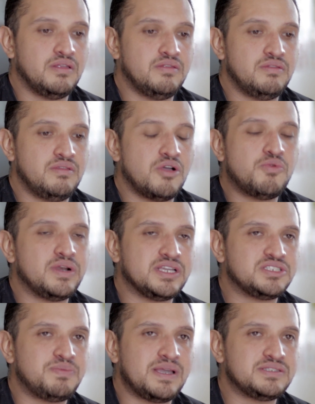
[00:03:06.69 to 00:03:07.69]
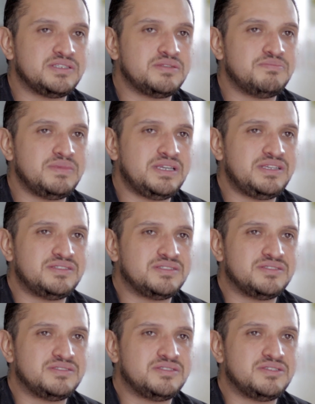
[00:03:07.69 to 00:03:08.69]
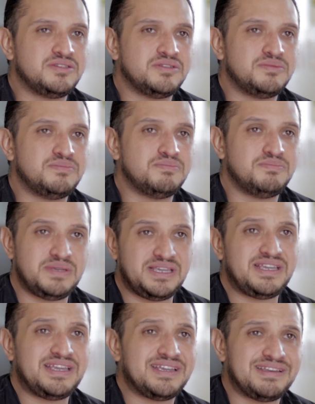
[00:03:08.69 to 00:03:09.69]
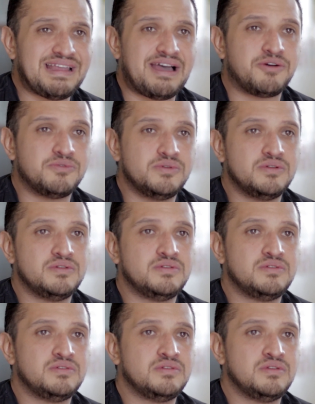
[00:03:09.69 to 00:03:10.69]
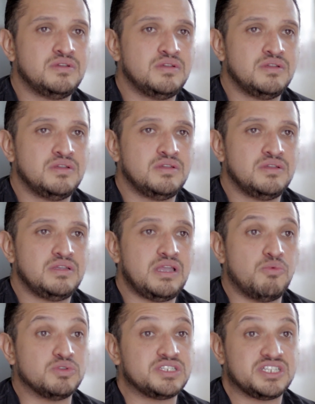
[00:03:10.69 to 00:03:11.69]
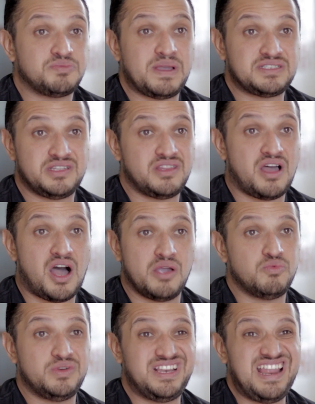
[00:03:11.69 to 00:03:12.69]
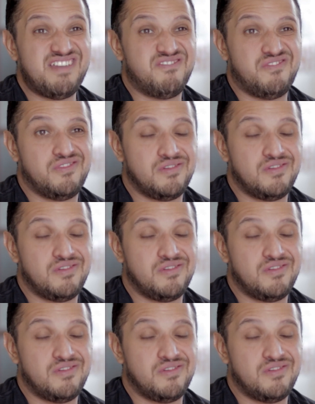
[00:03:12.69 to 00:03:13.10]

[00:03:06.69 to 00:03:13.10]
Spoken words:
No one expected me to be here now. It wasn't expected that I would live.